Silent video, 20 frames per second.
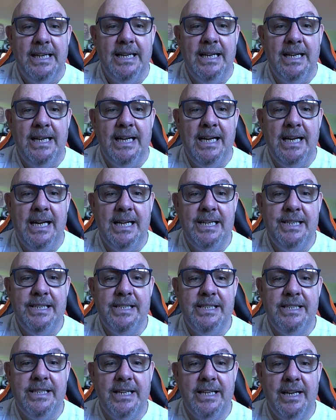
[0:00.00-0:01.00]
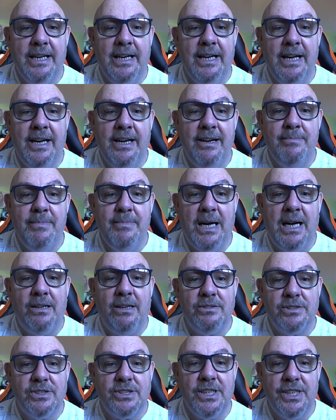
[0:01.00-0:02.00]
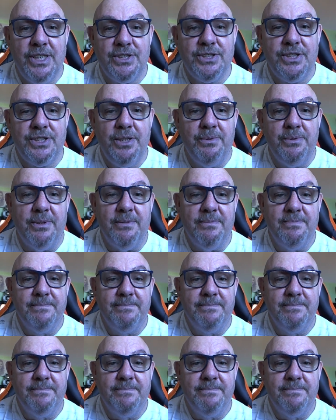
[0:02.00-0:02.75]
and I'll see you soon.